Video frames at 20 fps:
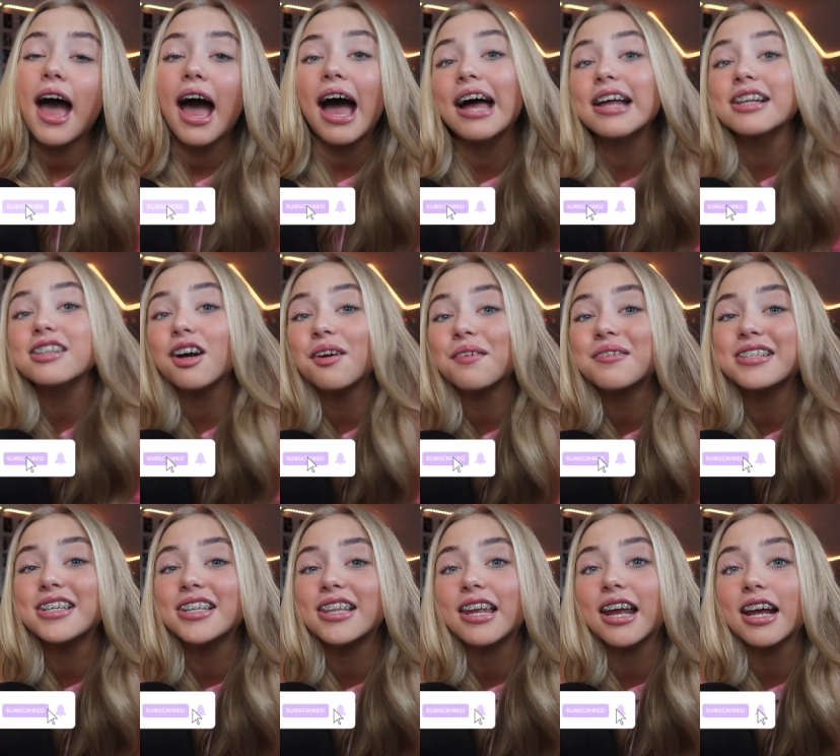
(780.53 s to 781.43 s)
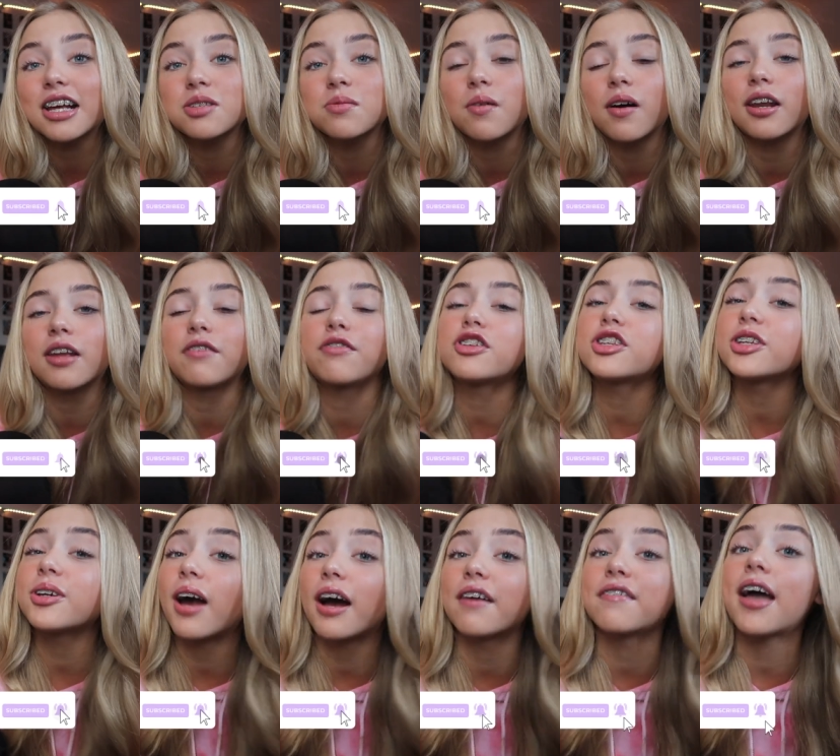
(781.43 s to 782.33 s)
and I will see you in the next one. If you
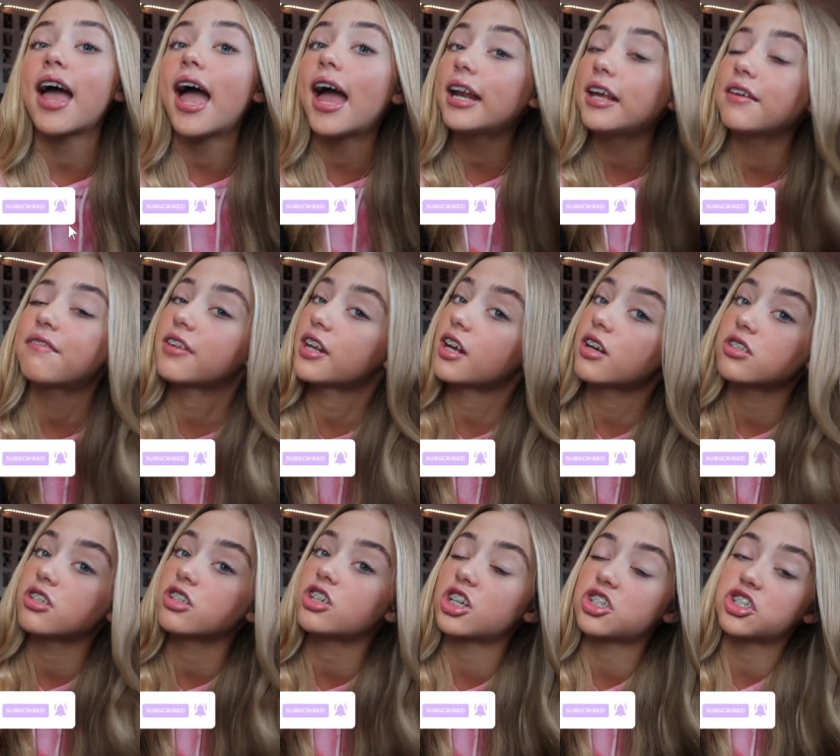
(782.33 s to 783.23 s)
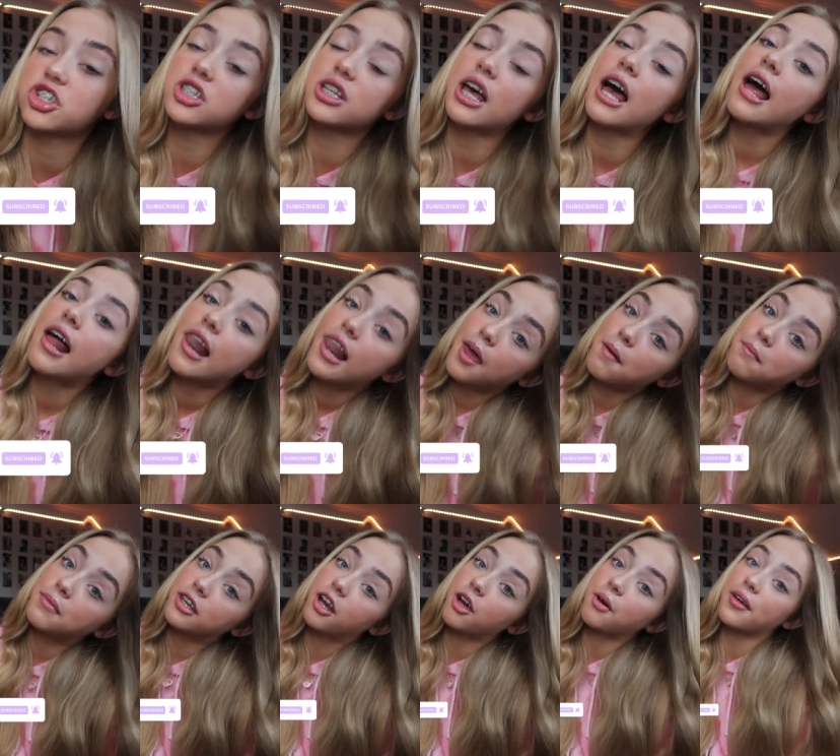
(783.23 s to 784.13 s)
do have any video suggestions, let
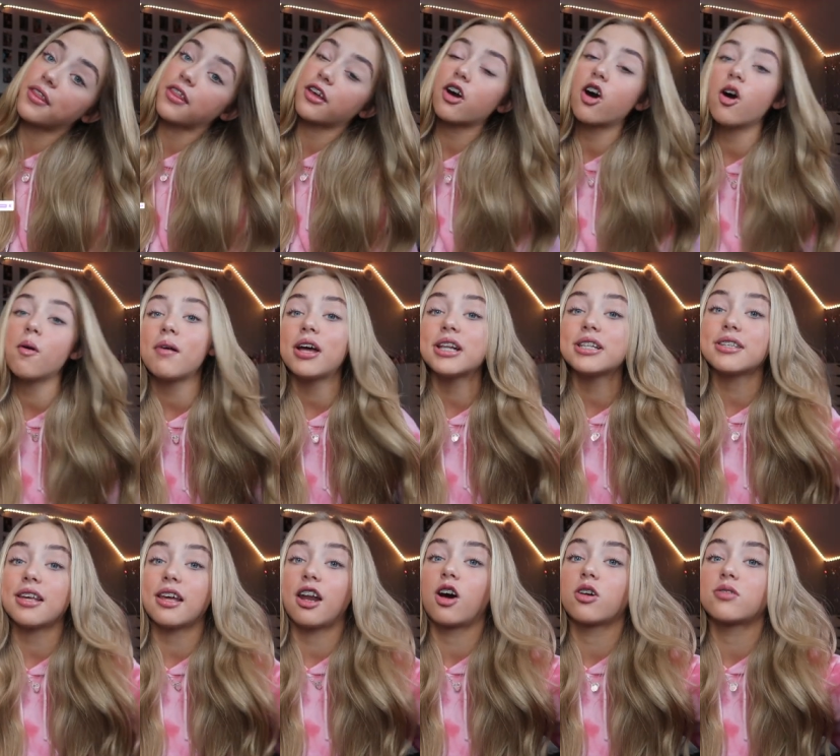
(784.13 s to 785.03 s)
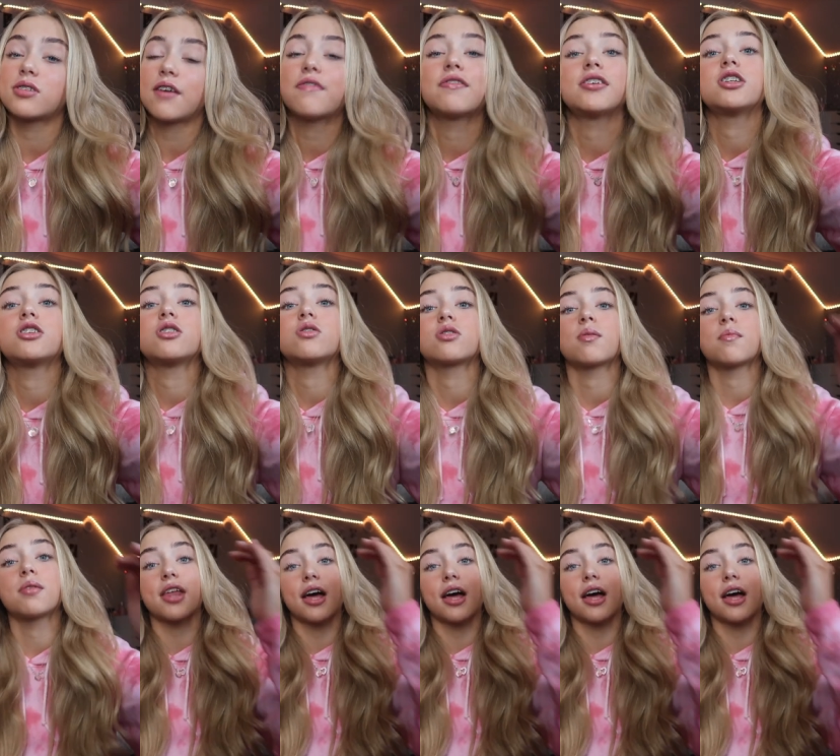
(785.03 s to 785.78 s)
me know in the comments and I'll definitely do some of